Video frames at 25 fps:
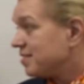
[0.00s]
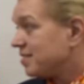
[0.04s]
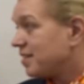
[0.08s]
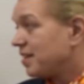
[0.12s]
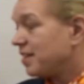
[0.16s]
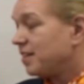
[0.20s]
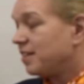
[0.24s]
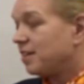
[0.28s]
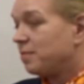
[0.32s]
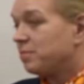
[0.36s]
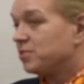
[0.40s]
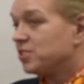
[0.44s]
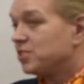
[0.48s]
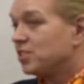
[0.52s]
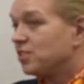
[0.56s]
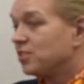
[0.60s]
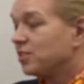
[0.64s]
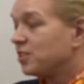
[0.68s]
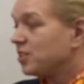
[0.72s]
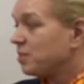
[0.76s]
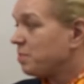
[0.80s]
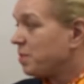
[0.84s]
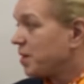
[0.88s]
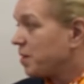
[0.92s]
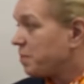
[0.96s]
They're able to look
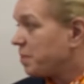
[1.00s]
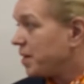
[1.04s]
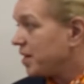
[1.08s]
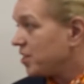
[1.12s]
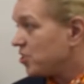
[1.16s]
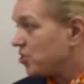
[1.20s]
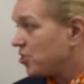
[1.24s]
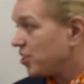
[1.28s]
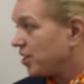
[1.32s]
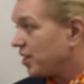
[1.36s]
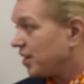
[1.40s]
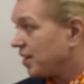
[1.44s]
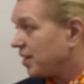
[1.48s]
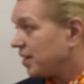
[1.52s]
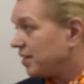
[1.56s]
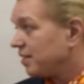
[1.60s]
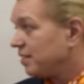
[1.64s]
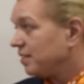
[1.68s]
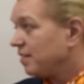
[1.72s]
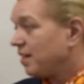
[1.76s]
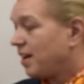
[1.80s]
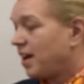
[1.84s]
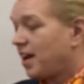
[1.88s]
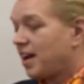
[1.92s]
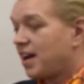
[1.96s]
at the big picture.